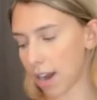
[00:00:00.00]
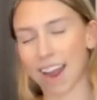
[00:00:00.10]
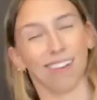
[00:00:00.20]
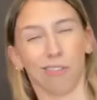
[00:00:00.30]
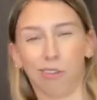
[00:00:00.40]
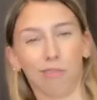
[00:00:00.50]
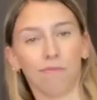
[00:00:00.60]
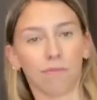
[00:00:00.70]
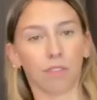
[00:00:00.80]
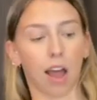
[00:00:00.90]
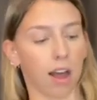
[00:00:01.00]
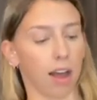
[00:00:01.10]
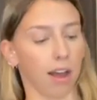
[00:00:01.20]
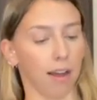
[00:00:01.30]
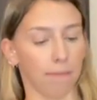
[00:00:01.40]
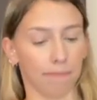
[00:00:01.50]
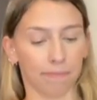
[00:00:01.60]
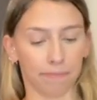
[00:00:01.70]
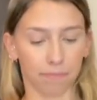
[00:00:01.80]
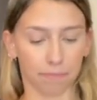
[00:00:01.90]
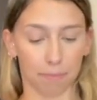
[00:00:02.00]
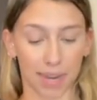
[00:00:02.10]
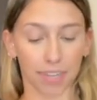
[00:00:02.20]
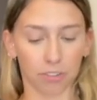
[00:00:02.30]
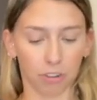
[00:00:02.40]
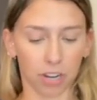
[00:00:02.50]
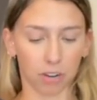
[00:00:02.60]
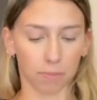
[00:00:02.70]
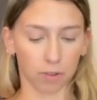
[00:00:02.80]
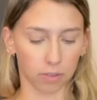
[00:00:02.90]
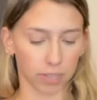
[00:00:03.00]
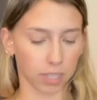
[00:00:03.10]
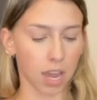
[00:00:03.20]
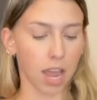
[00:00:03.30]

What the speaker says: I don't know, mint green almost.